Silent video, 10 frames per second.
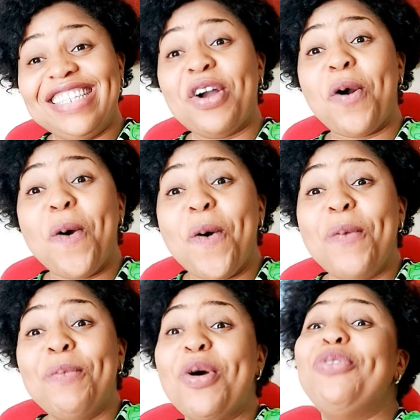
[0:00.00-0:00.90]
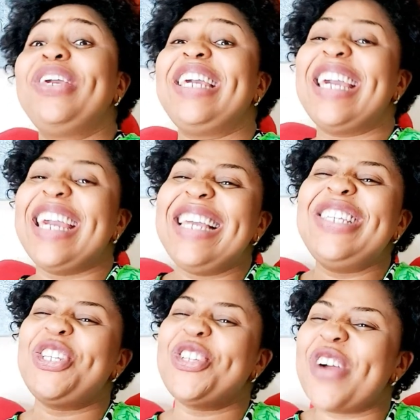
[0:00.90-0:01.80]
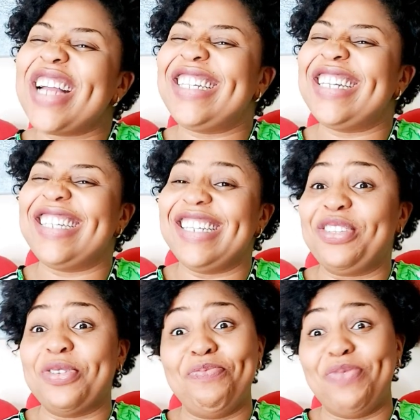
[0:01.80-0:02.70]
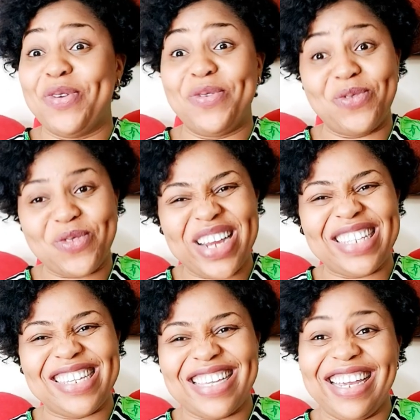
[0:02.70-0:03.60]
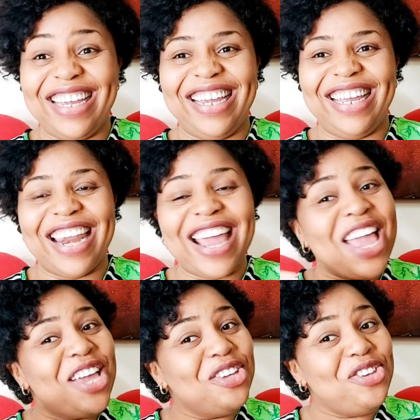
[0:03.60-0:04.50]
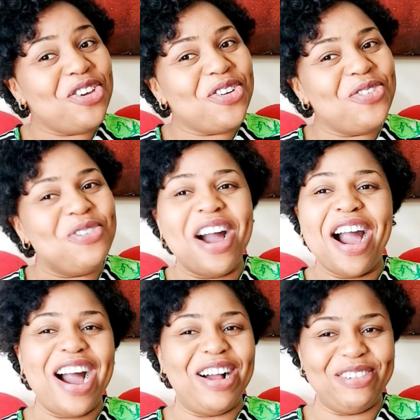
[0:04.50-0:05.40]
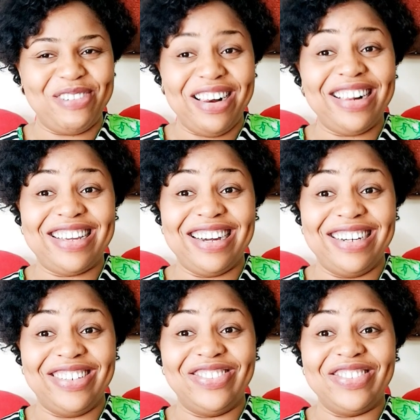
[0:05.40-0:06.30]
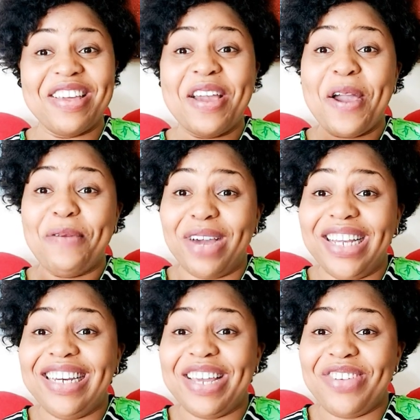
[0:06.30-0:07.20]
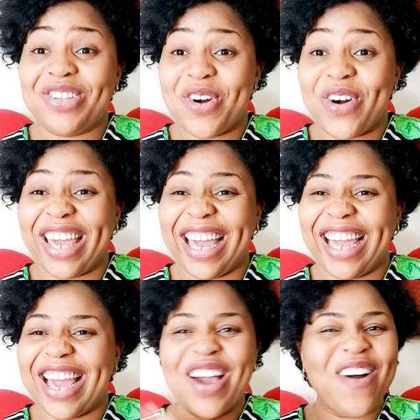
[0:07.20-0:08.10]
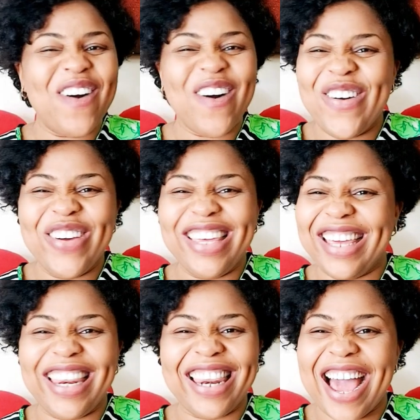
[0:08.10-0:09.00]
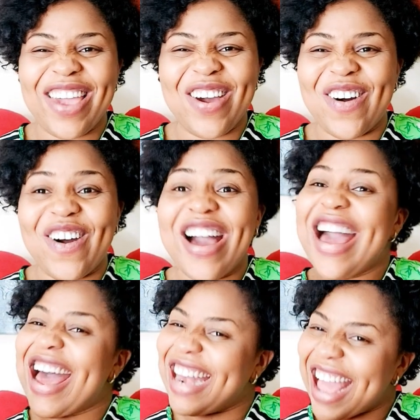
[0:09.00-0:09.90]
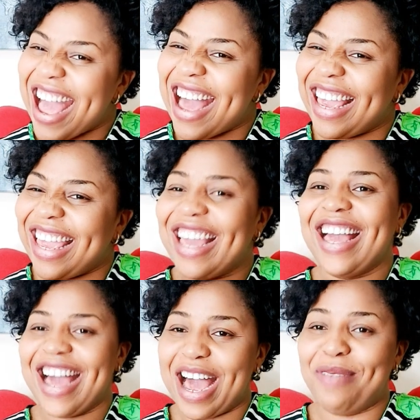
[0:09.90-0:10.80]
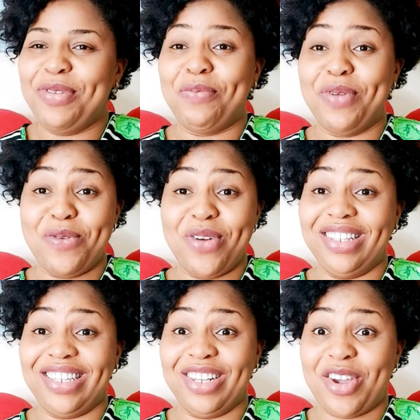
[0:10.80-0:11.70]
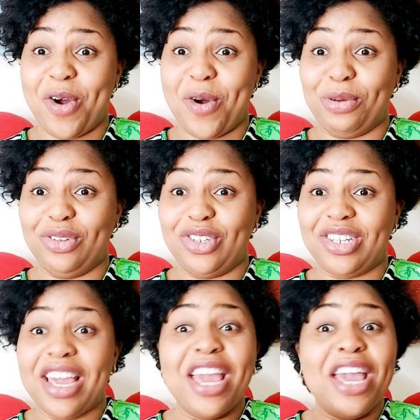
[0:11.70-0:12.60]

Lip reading: is the home of key strategies to parenting. You are welcome. My name is Oye, Oye Layo, and hi, I'm your parenting coach.